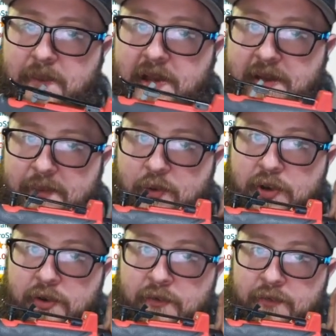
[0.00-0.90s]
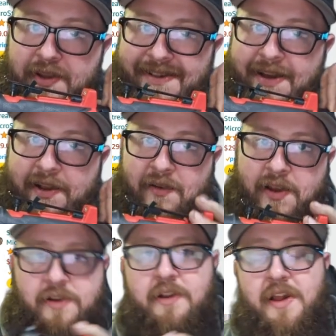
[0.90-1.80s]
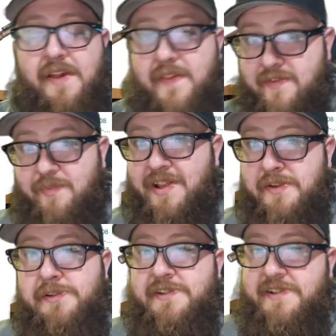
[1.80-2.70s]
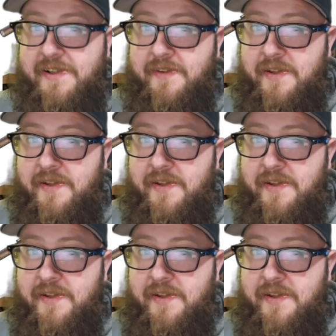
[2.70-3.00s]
M12 die grinder. This is a beginner set.